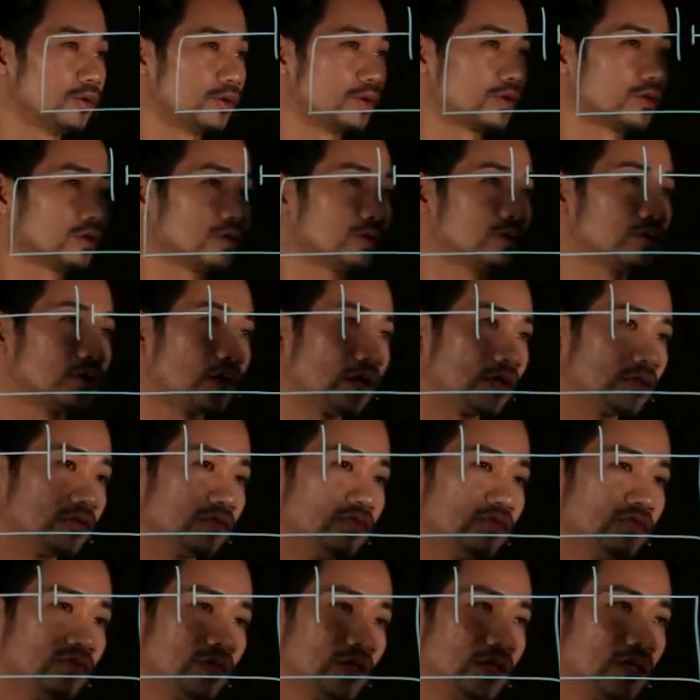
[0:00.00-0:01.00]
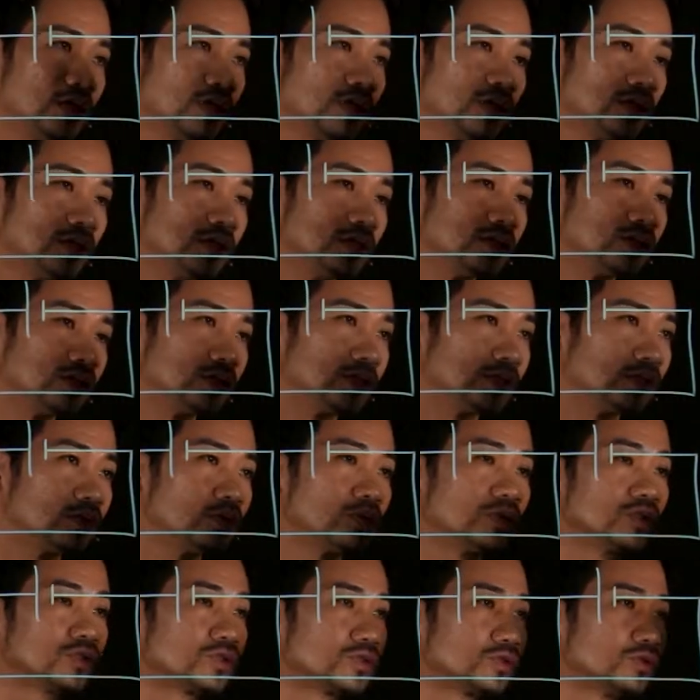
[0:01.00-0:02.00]
We're going to write V is
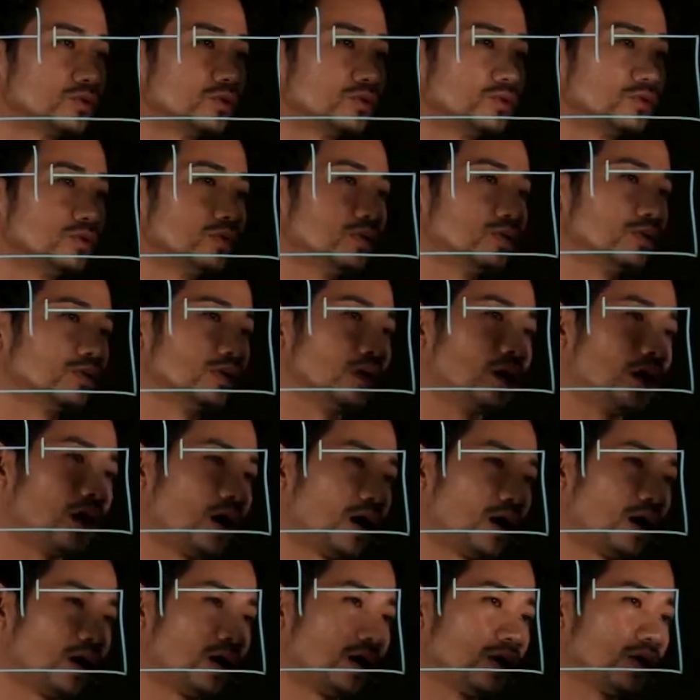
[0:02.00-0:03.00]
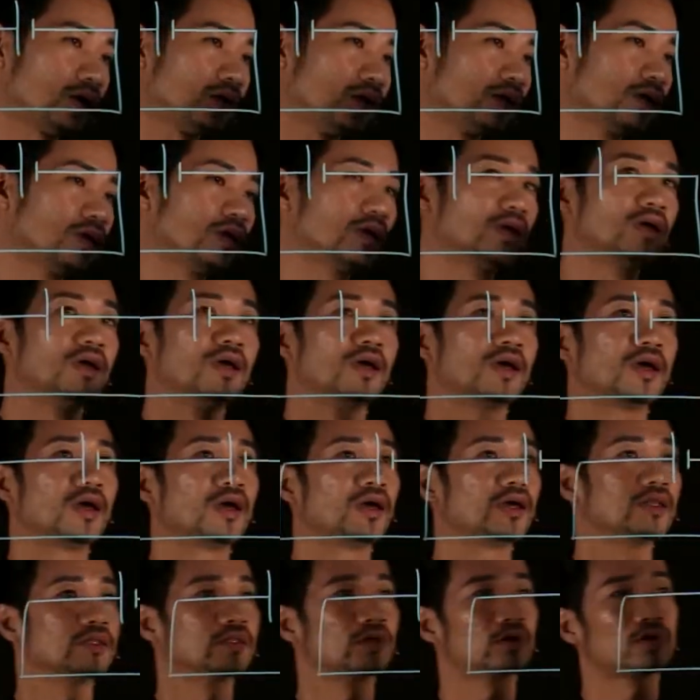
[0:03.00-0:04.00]
equals to I,
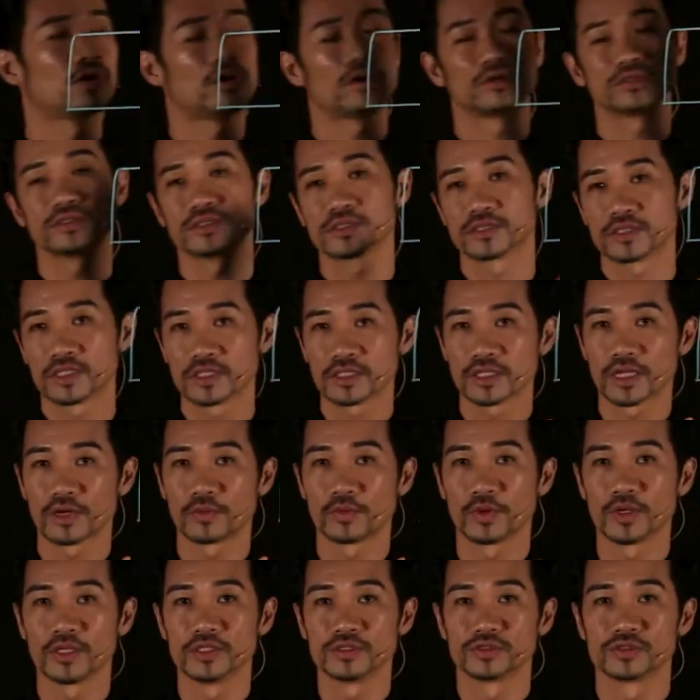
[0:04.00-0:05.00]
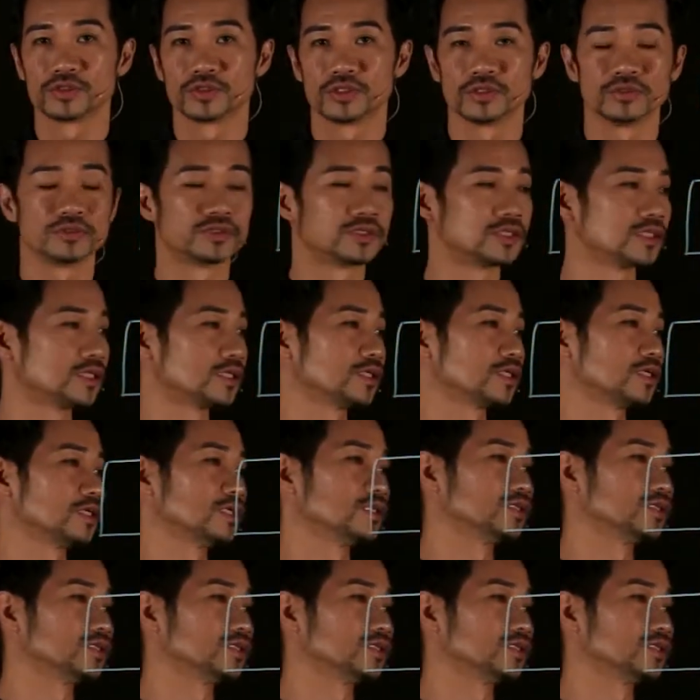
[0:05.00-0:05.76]
and the constant that we're introducing